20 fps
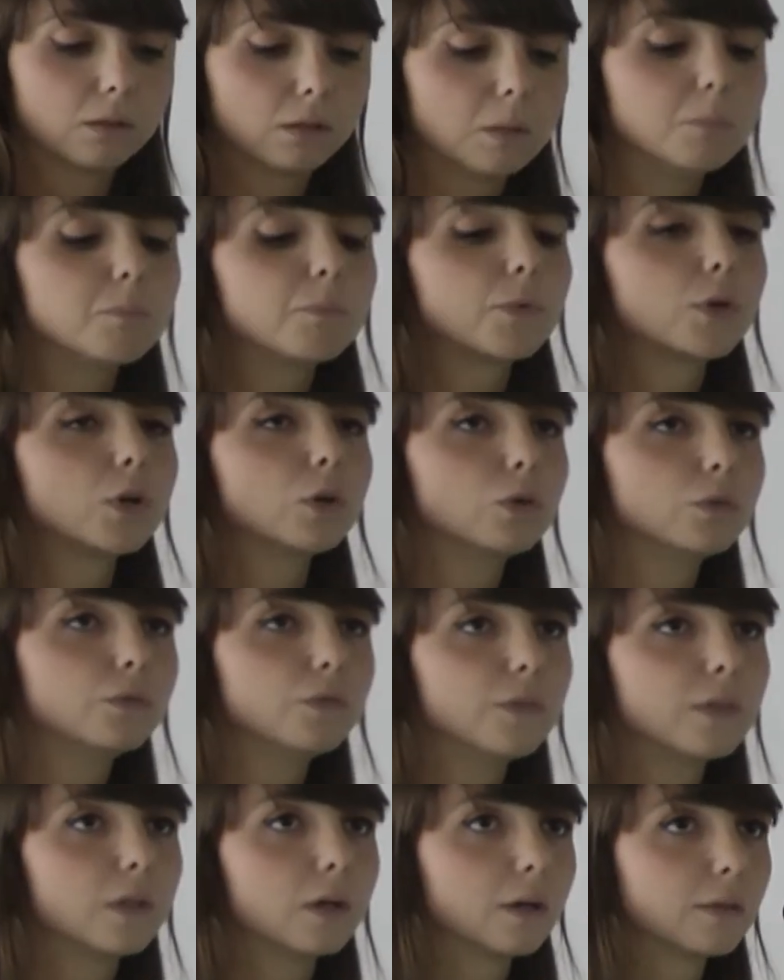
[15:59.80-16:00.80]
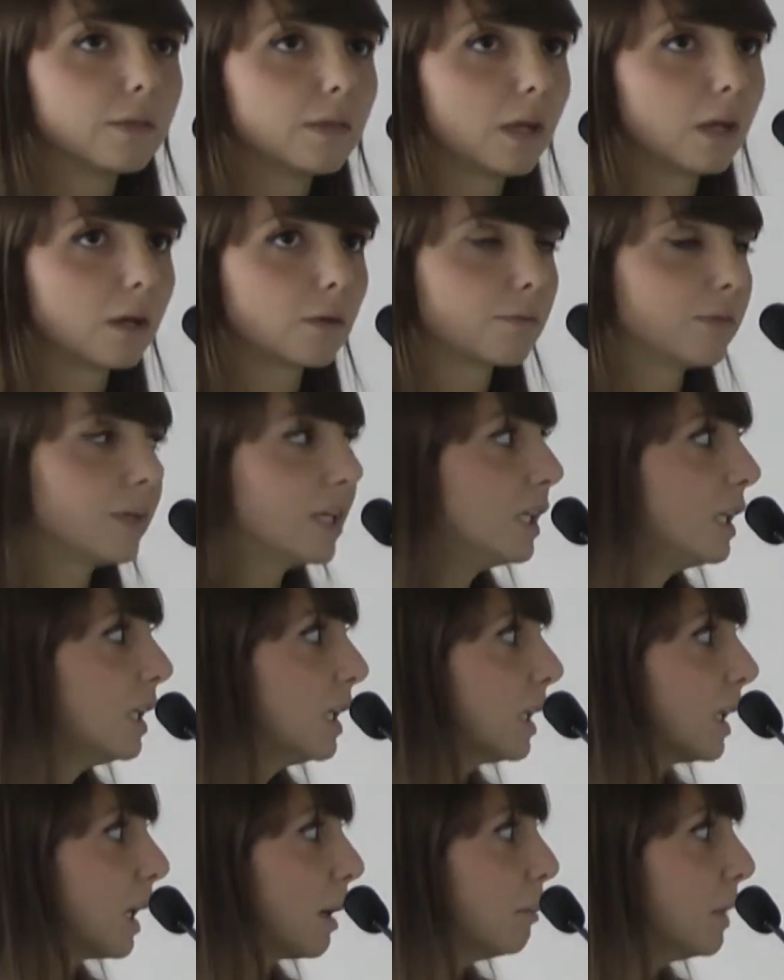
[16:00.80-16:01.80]
improved their
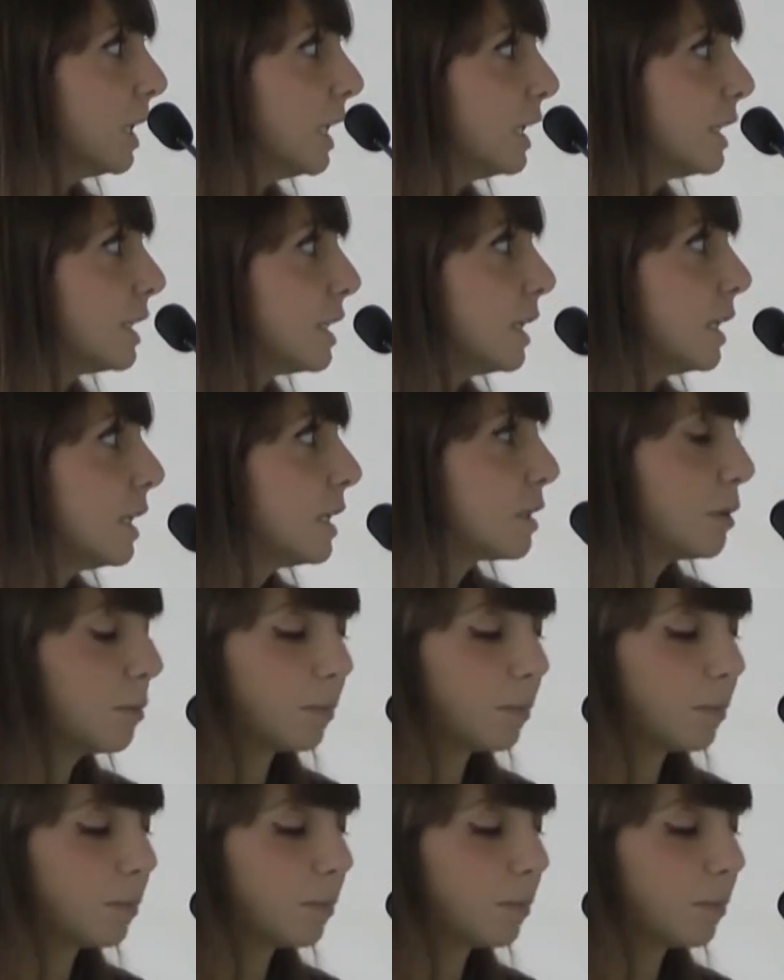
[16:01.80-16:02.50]
reading abilities.